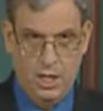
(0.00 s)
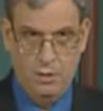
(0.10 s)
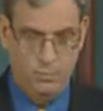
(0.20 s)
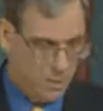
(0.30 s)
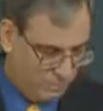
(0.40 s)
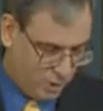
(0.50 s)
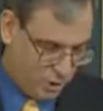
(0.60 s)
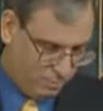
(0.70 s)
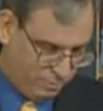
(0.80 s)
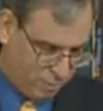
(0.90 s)
whom I've
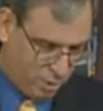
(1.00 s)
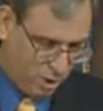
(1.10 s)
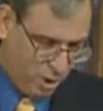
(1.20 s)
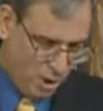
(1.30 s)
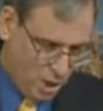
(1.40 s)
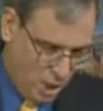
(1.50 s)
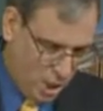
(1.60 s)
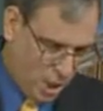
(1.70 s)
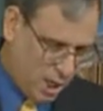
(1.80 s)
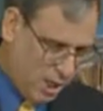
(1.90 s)
mentioned before.
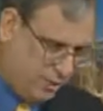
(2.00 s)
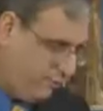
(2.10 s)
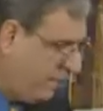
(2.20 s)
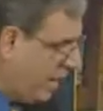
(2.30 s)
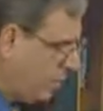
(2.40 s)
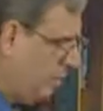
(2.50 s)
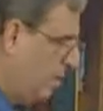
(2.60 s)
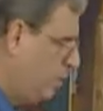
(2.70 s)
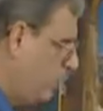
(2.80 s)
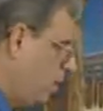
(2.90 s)
The
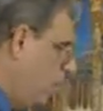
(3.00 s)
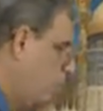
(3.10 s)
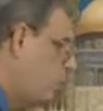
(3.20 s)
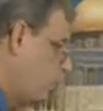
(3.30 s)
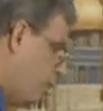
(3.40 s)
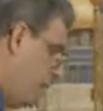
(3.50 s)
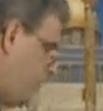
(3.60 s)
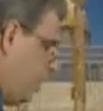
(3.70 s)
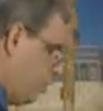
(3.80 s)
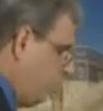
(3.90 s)
Fatimids were very much